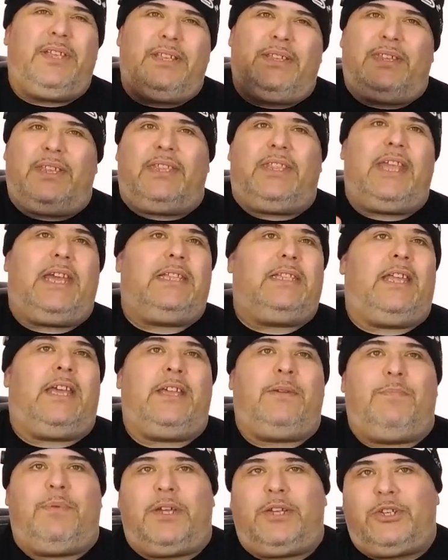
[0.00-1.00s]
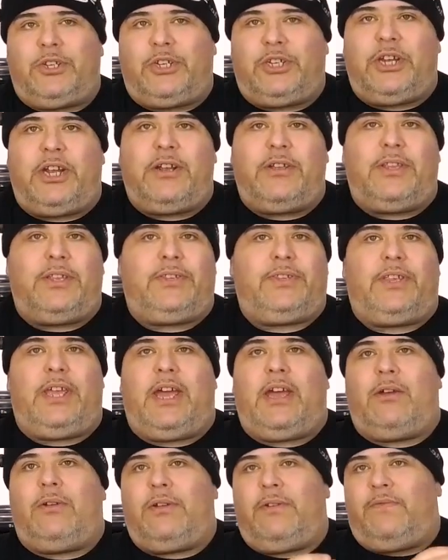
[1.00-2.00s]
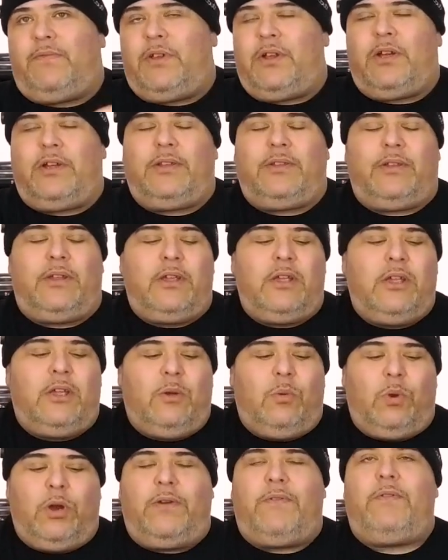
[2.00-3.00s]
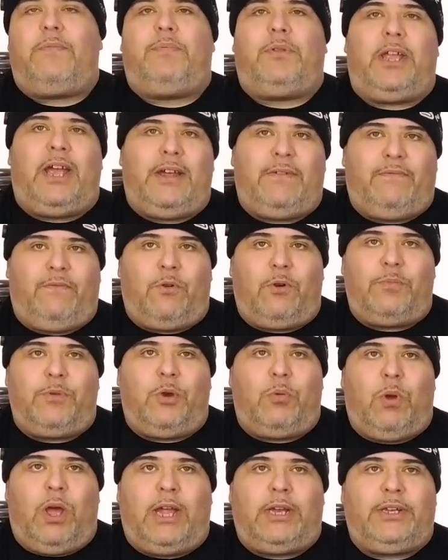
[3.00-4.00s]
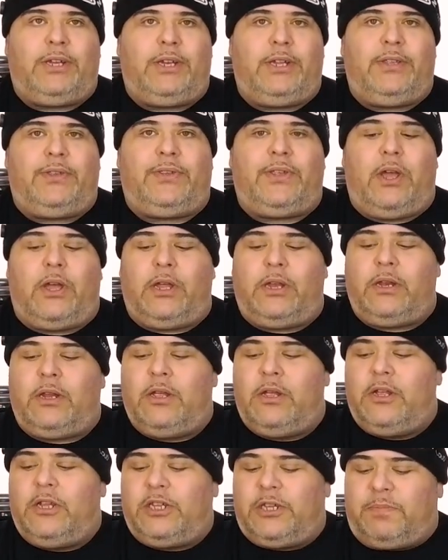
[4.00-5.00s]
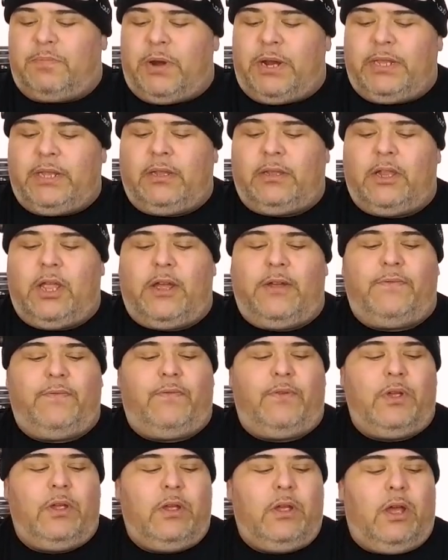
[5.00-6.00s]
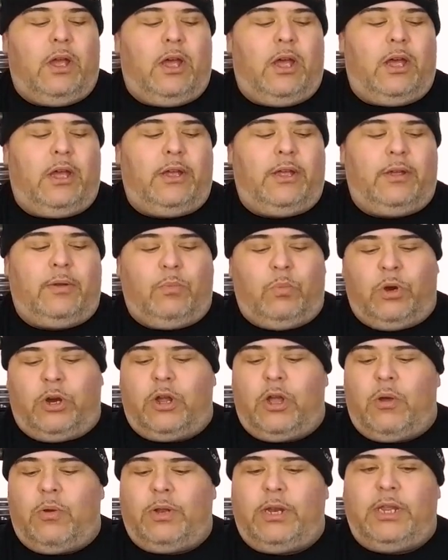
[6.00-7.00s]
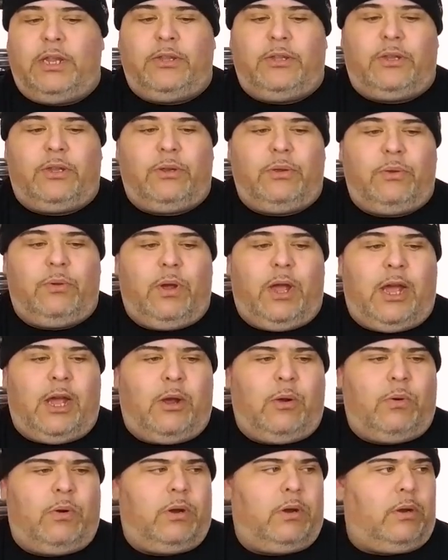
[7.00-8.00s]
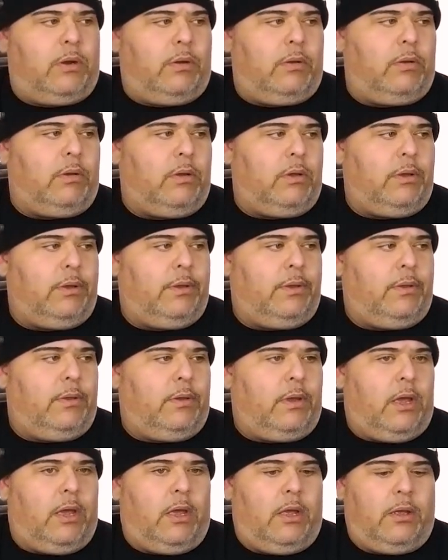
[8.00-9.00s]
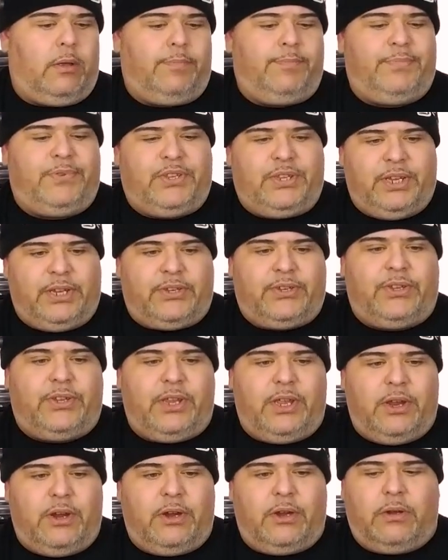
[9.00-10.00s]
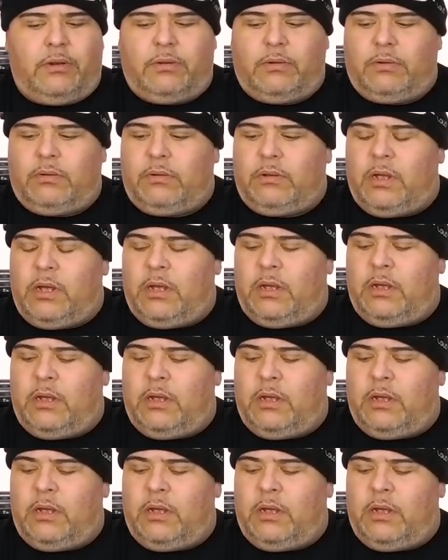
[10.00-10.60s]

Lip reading: Please hit that like button, share this out. If you're on whatever platform you're watching this on, spread the love. We're going into our 6th year.